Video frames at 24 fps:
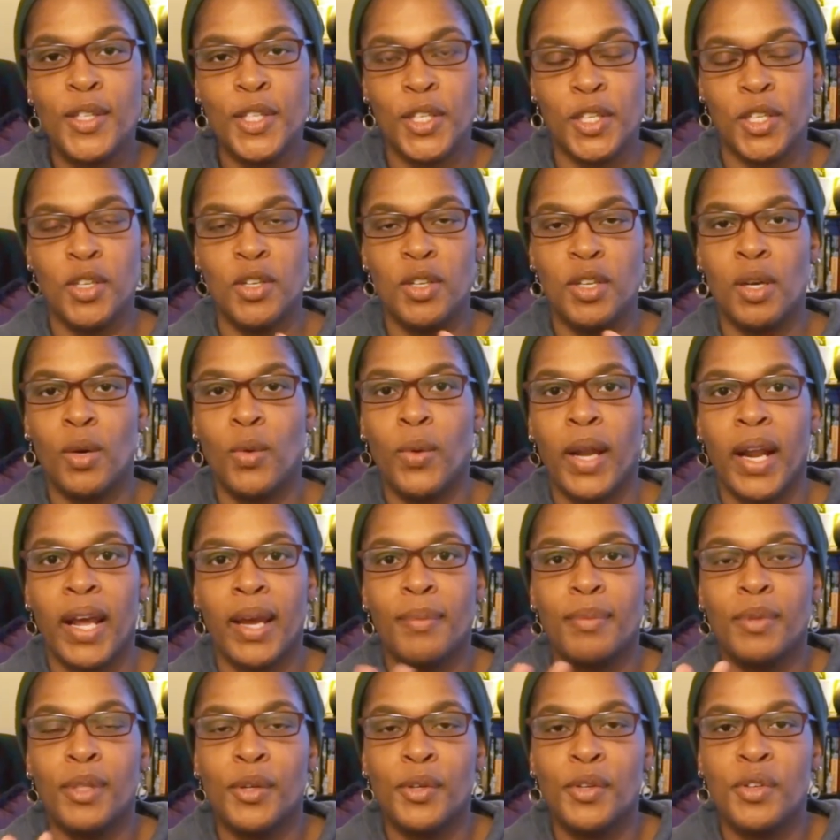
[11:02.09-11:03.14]
so you know when I
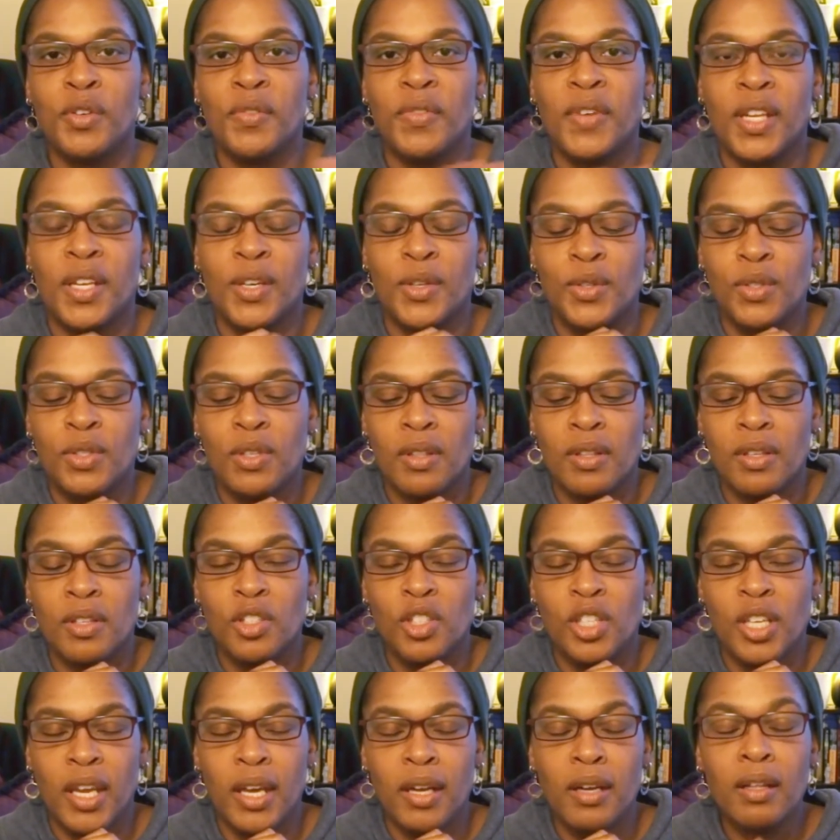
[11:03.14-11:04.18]
upload new videos to this
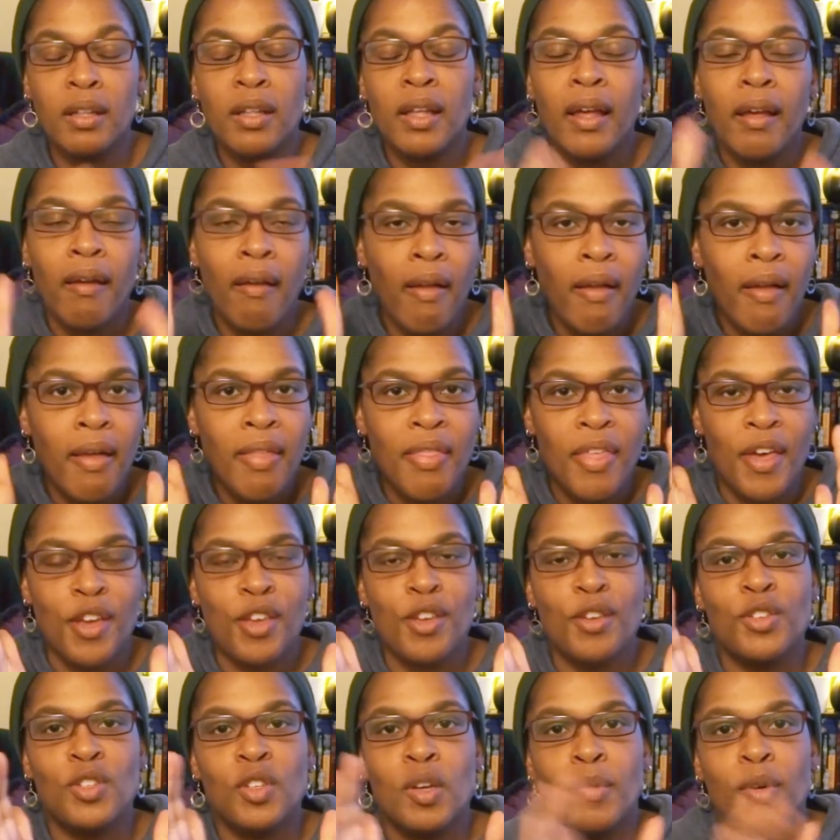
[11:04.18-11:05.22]
channel. Thank
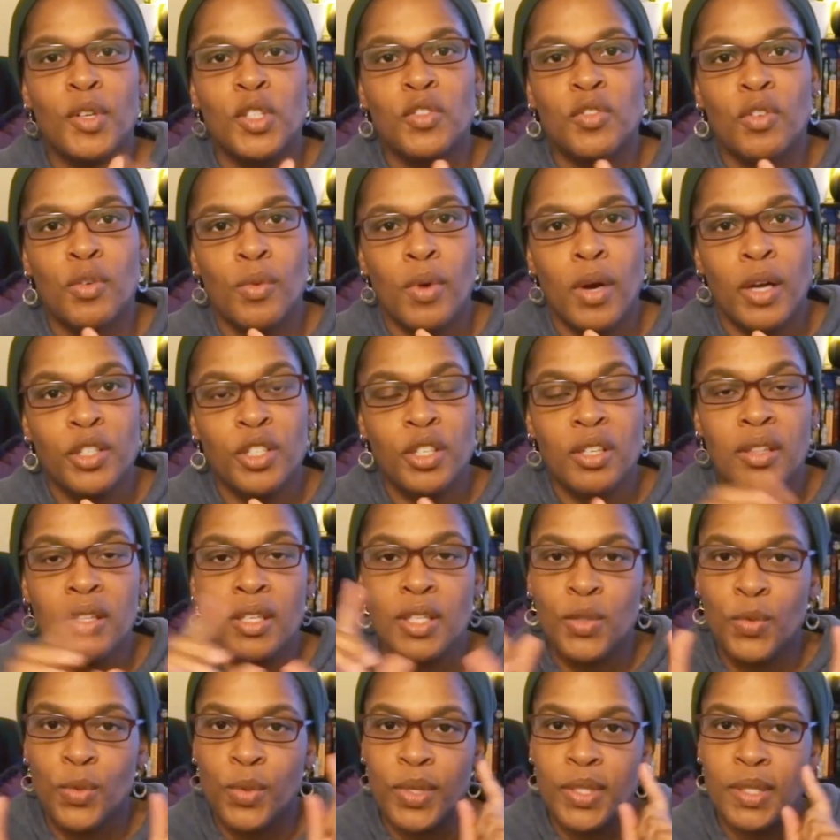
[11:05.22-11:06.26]
you so much for watching.
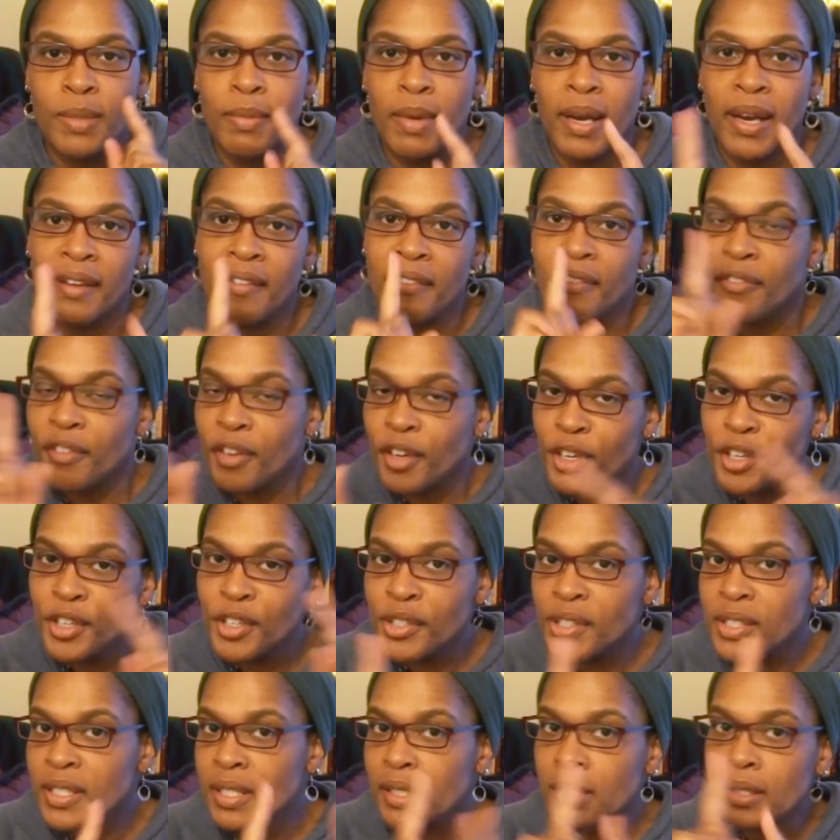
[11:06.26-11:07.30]
This was my
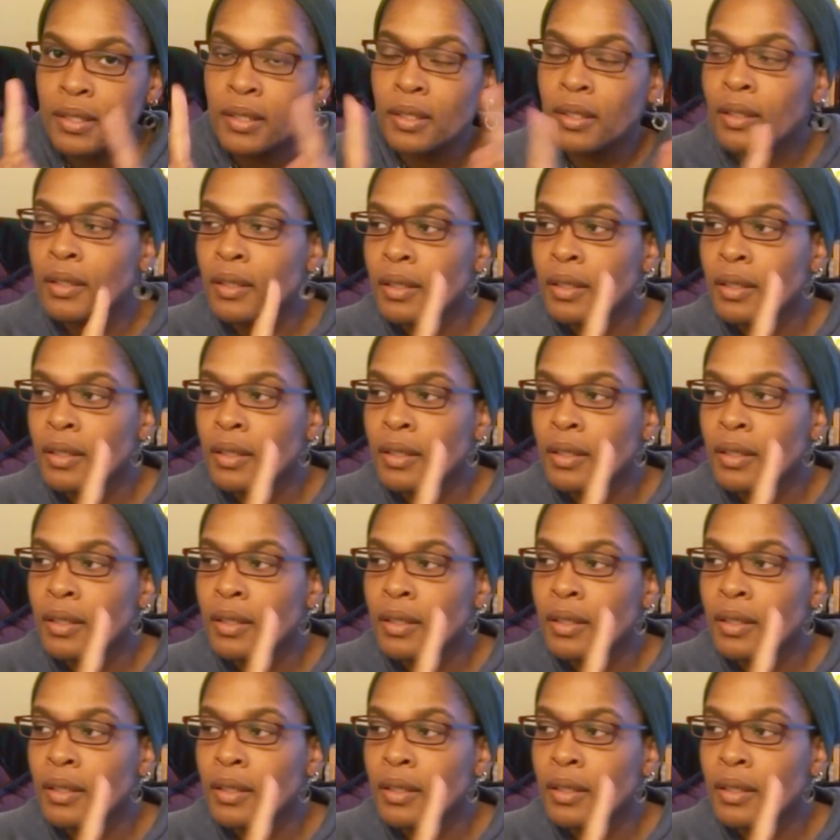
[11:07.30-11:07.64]
first